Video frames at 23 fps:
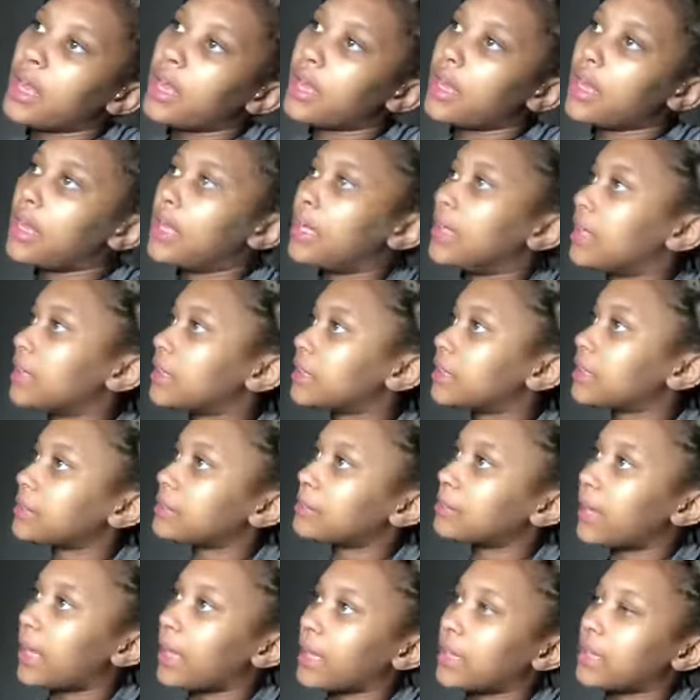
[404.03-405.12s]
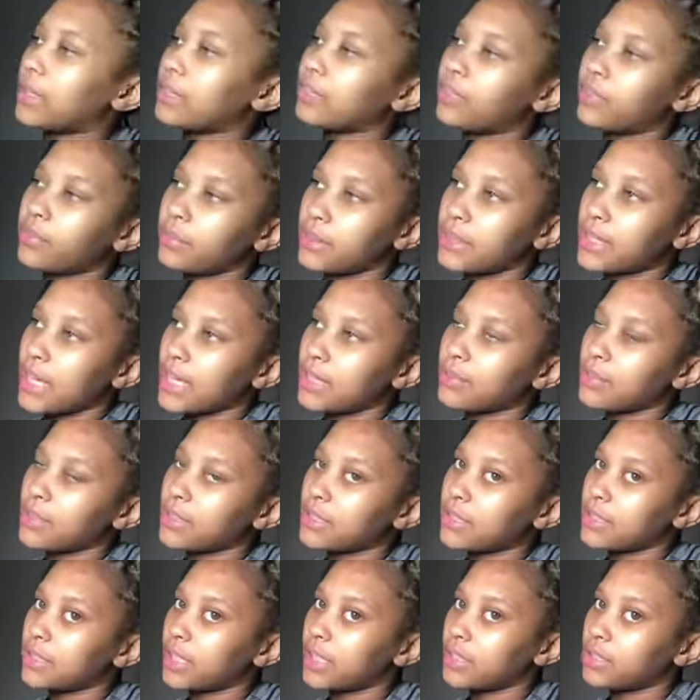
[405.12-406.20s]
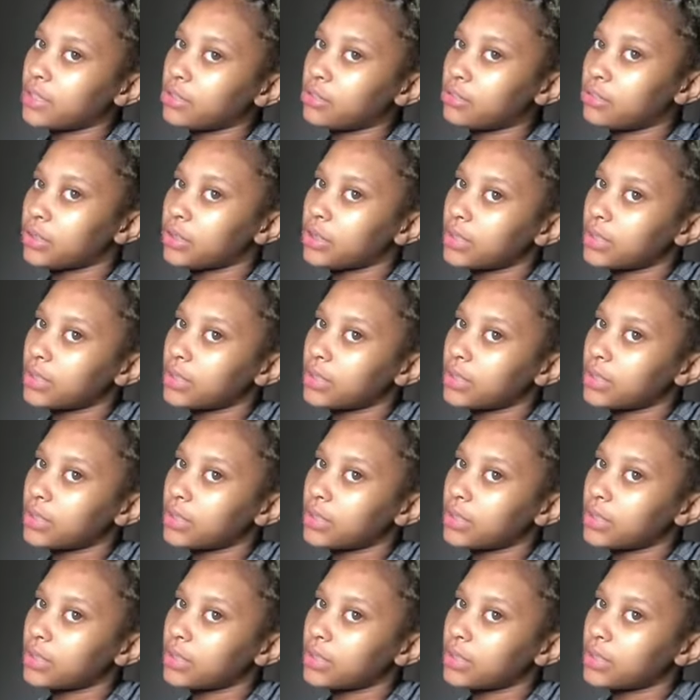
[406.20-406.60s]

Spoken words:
And it seemed like from the text messages, as you will see